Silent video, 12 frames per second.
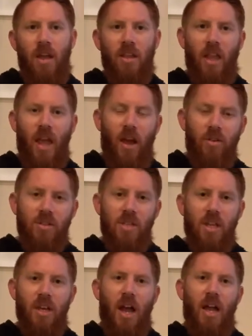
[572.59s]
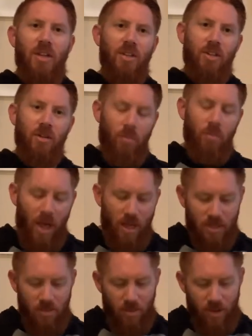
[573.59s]
Now he's saying, I need to go
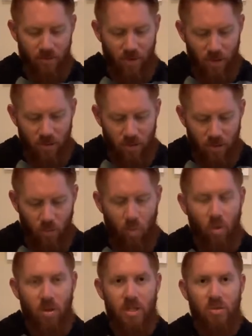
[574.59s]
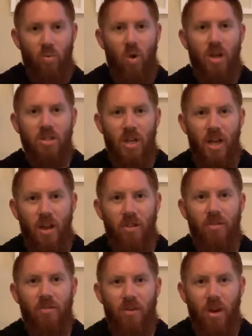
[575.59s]
back to my father. And let's watch how
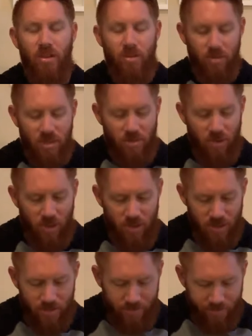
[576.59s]
the father responds.